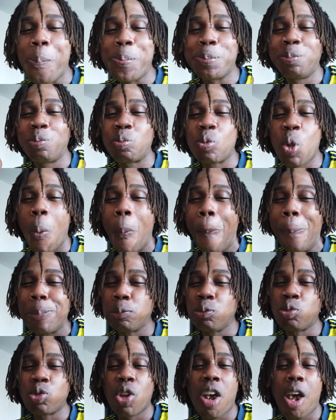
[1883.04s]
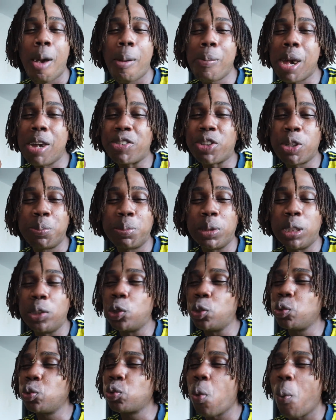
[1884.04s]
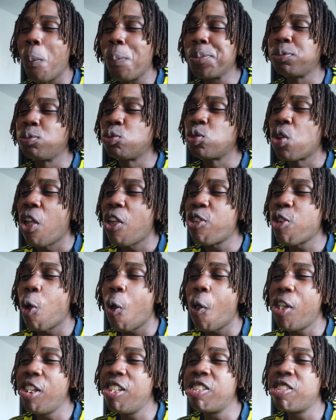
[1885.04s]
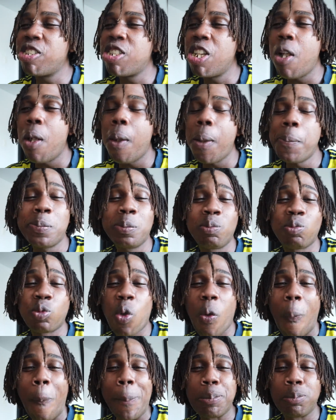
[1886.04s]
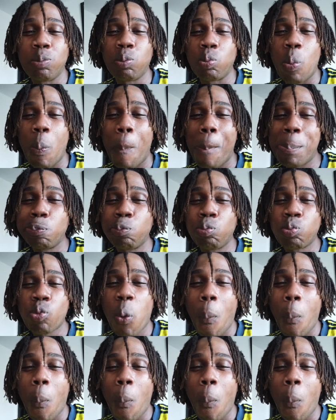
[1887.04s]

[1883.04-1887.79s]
Mm. Come out the bone, so easy. Mm.